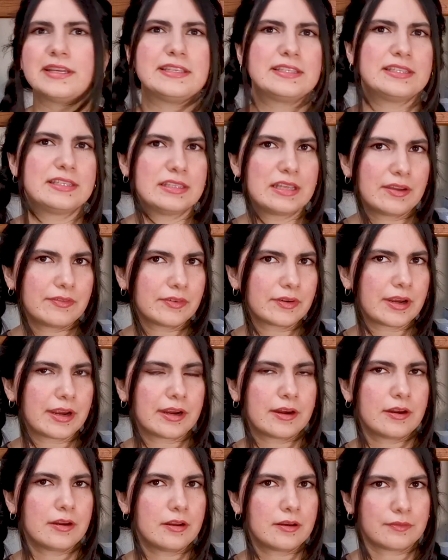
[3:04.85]
he's never
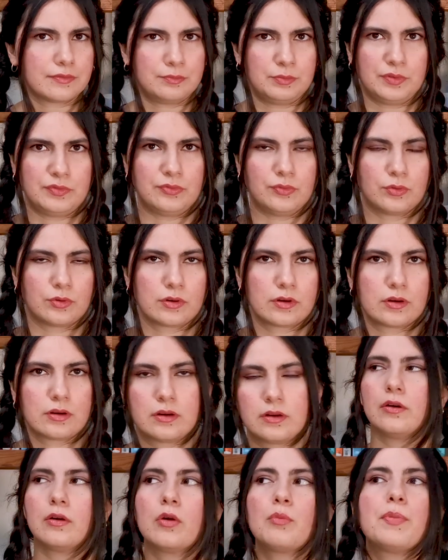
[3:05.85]
heard of
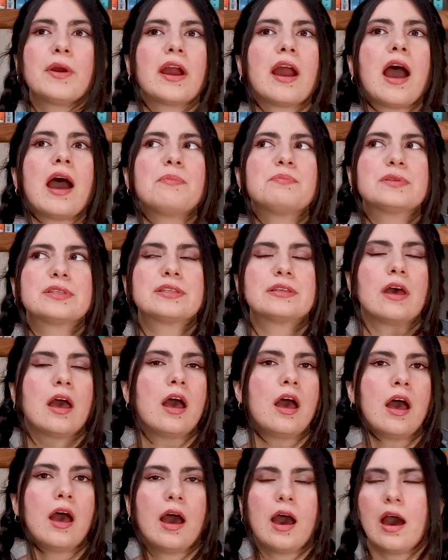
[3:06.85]
before, or perhaps
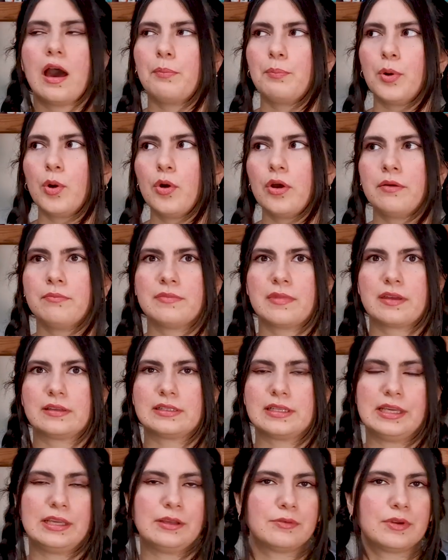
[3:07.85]
a poem
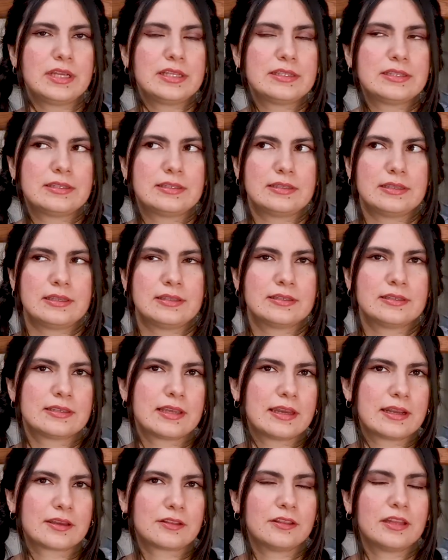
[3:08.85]
that he reads
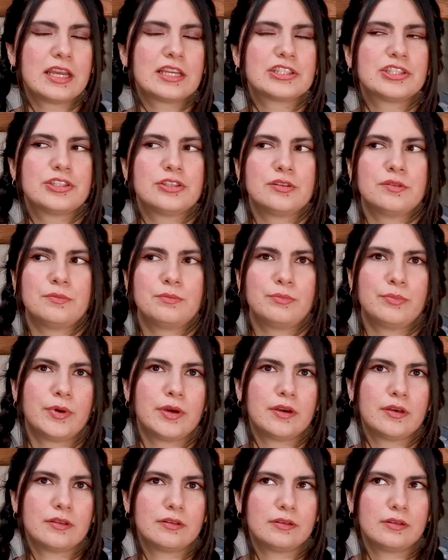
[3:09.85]
inside a collection,
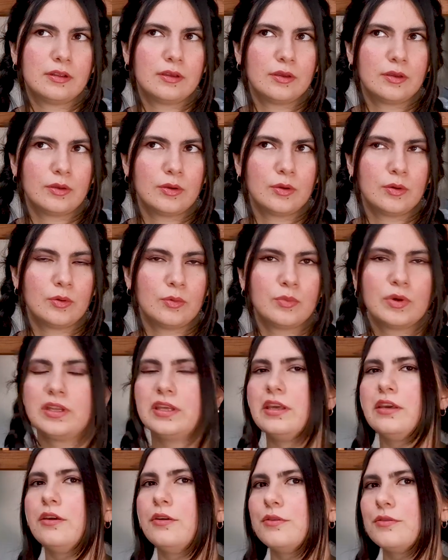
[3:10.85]
but when
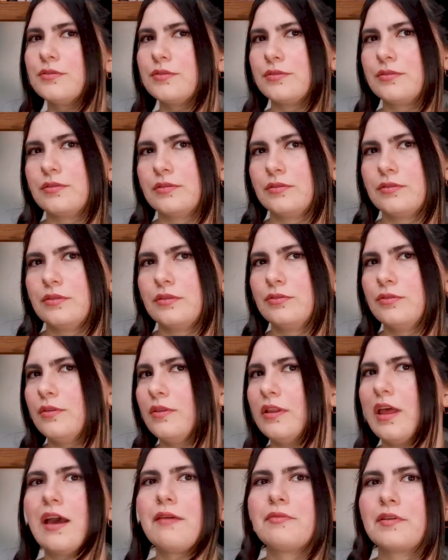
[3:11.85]
he goes to
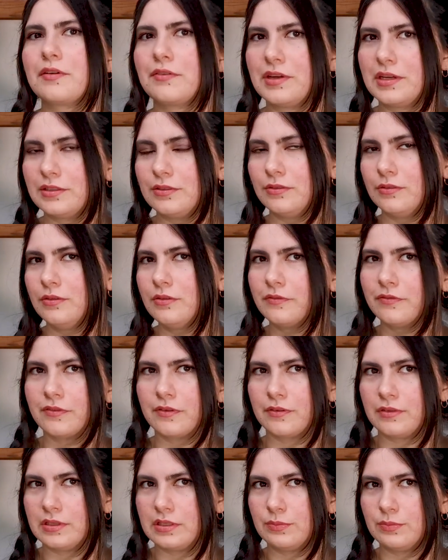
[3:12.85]
the library to look
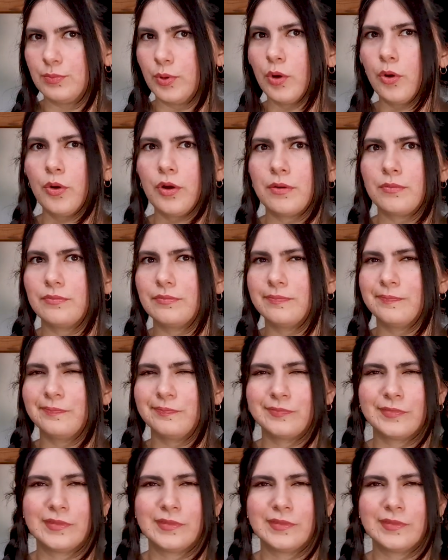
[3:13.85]
for this poem,